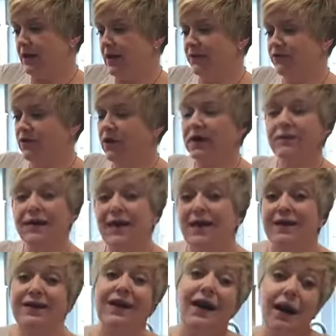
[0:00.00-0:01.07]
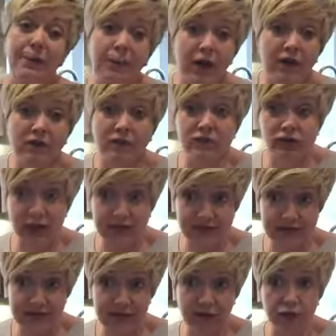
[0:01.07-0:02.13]
if you're gonna make a cup of a
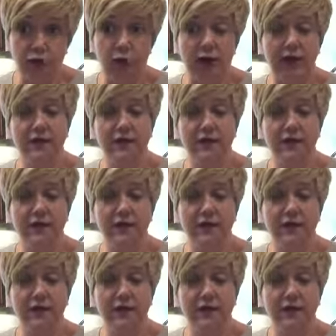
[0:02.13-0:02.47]
dressing, you want